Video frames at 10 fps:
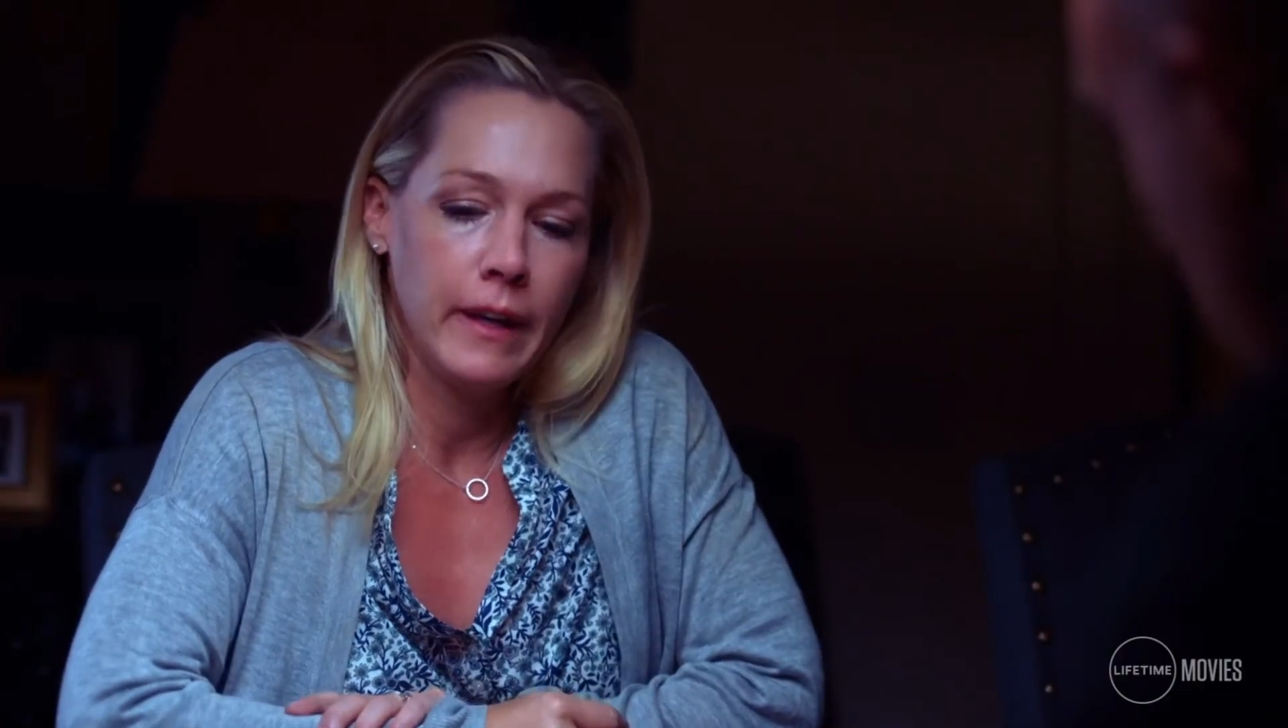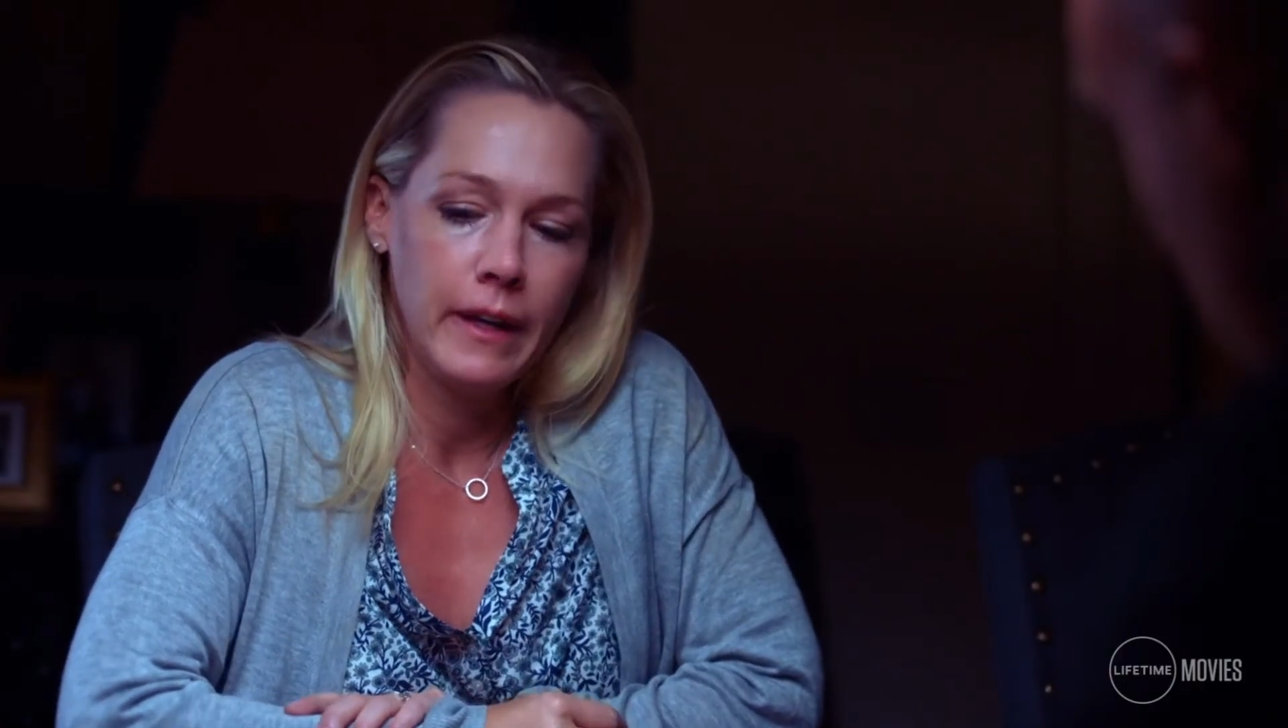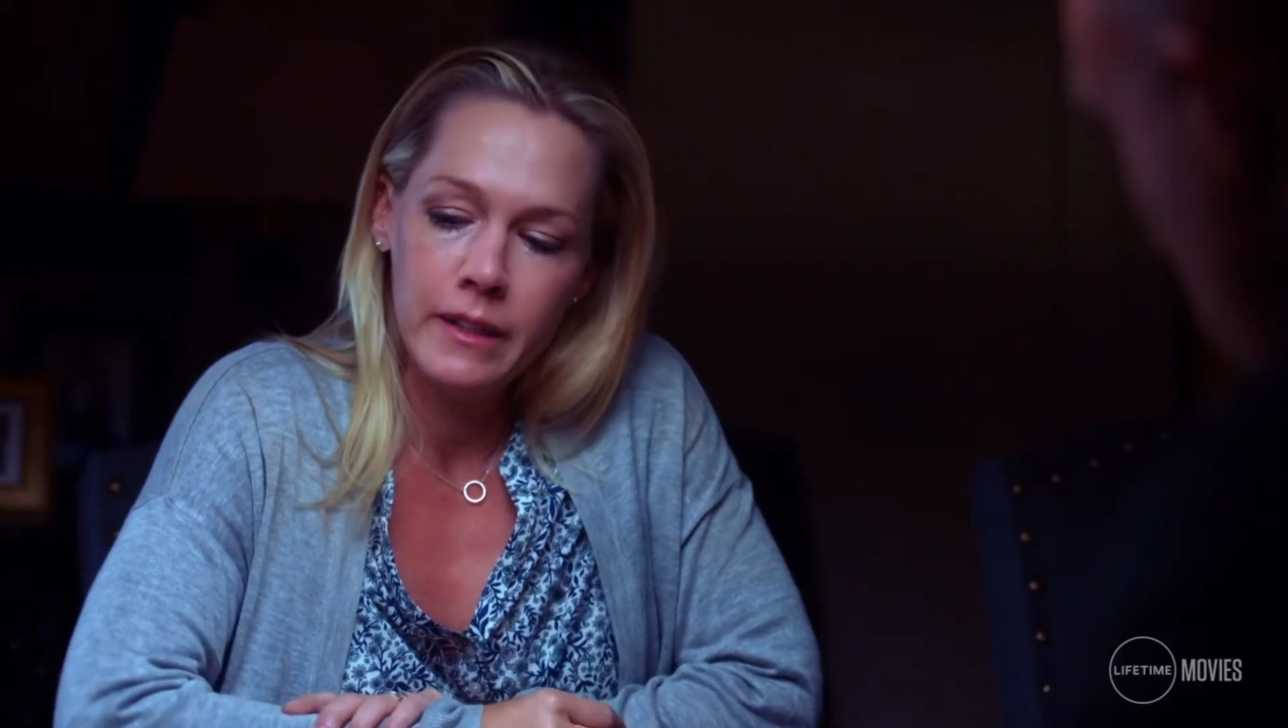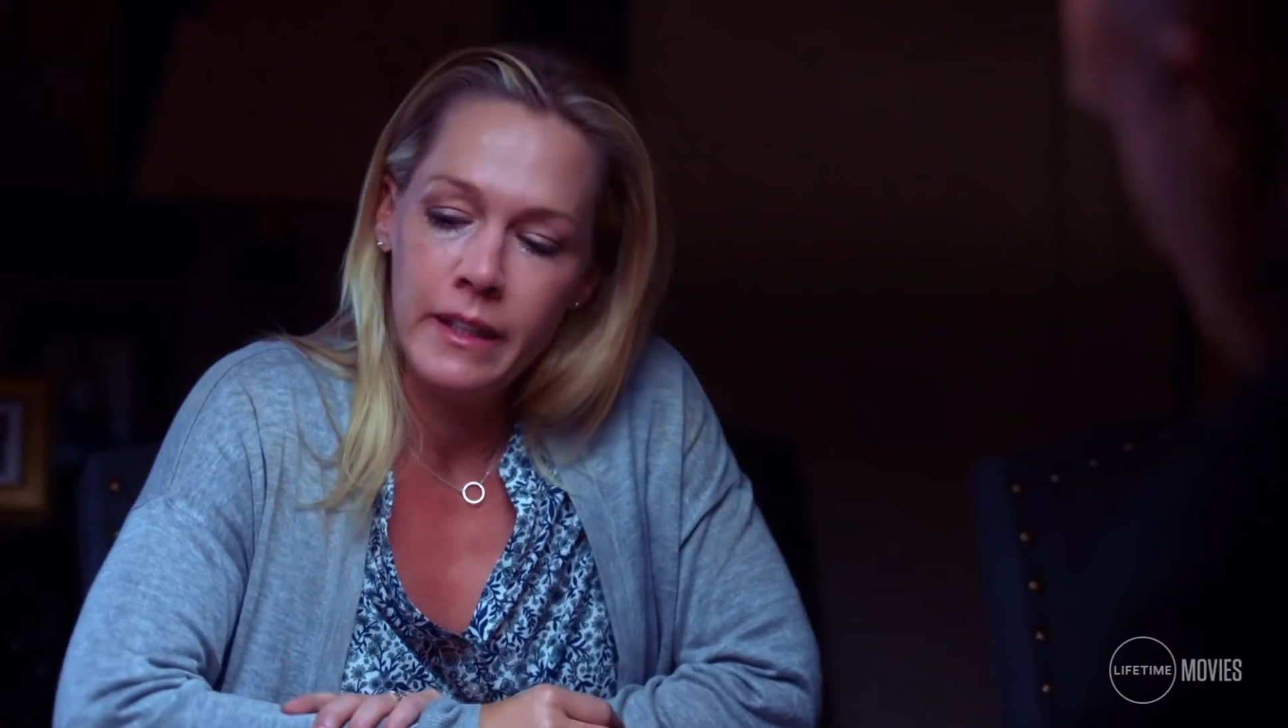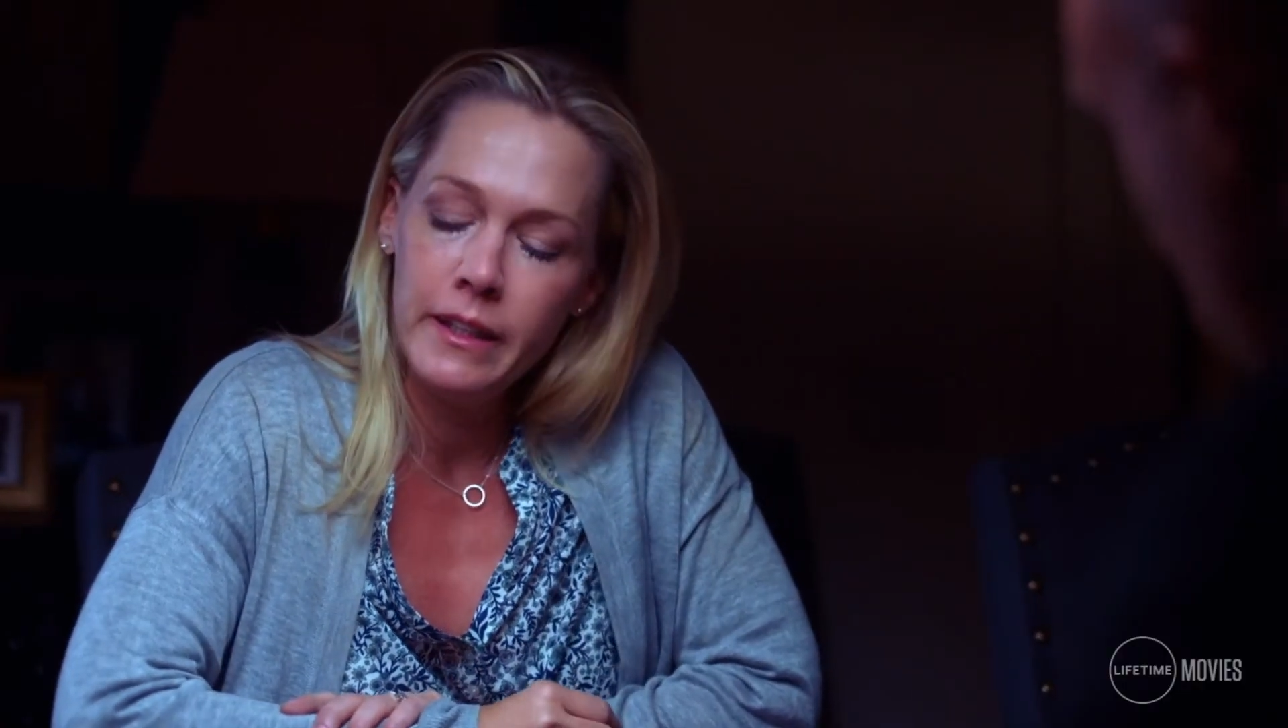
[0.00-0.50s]

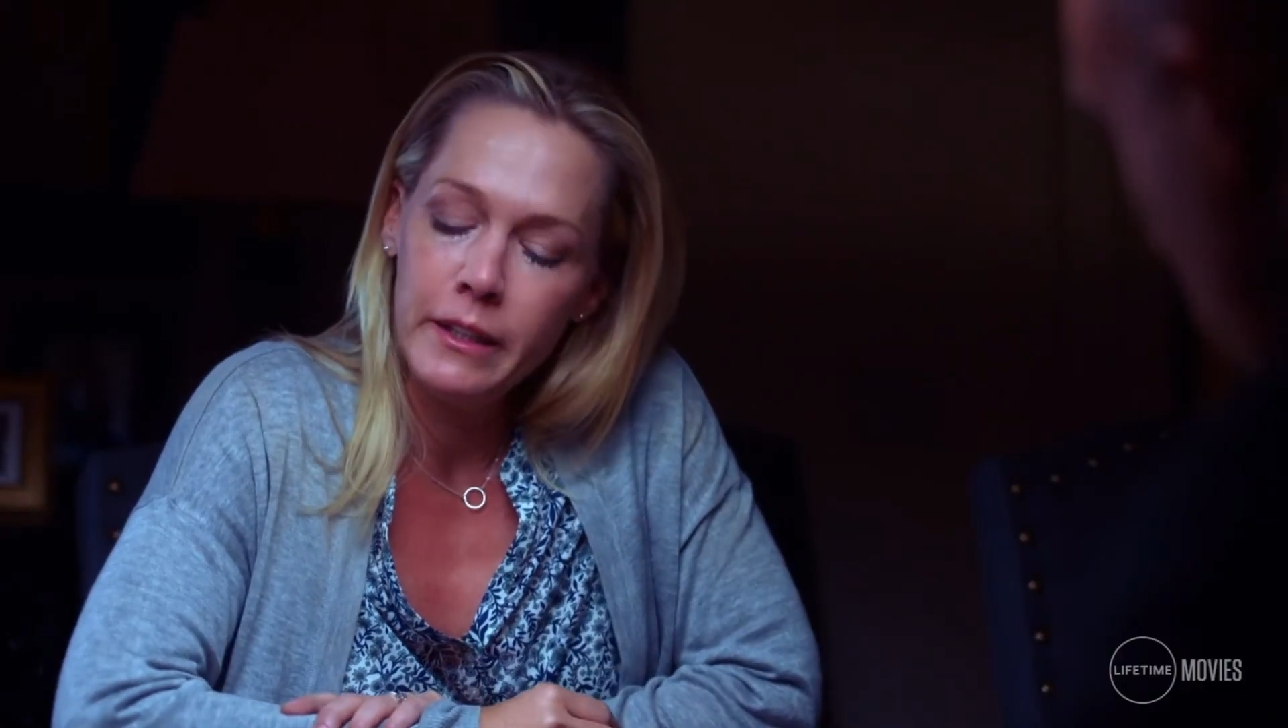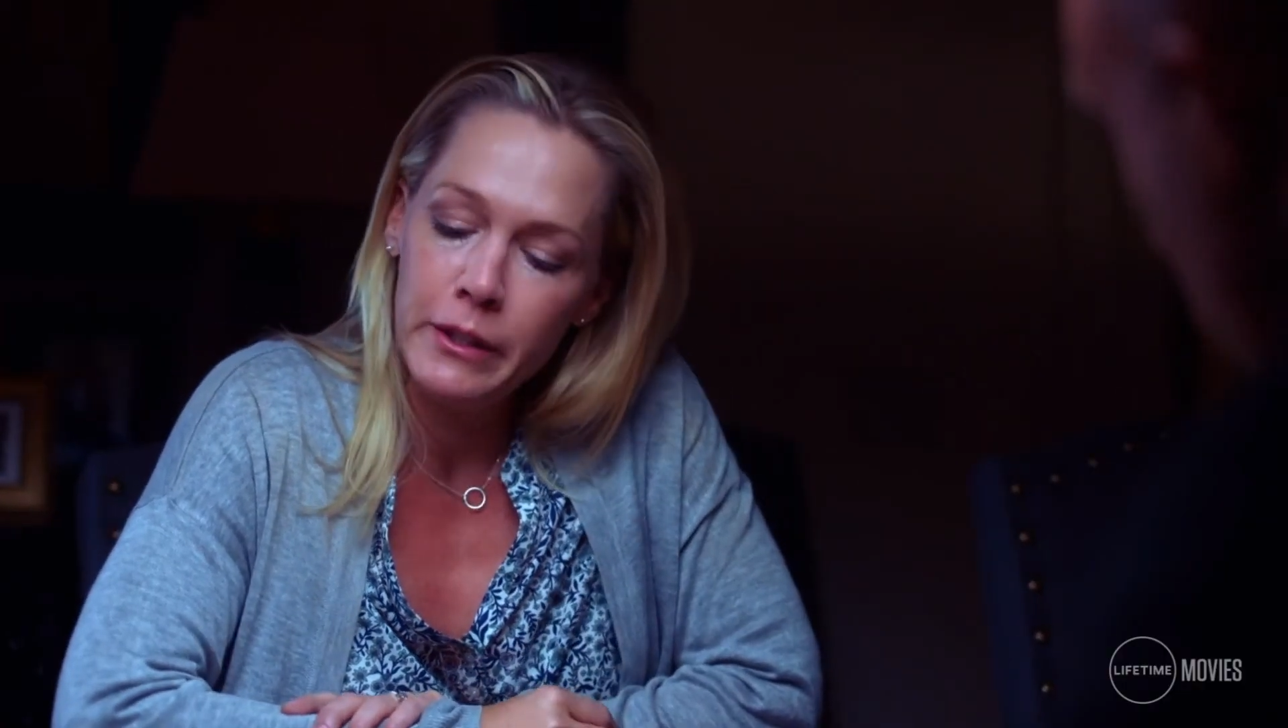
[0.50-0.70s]
19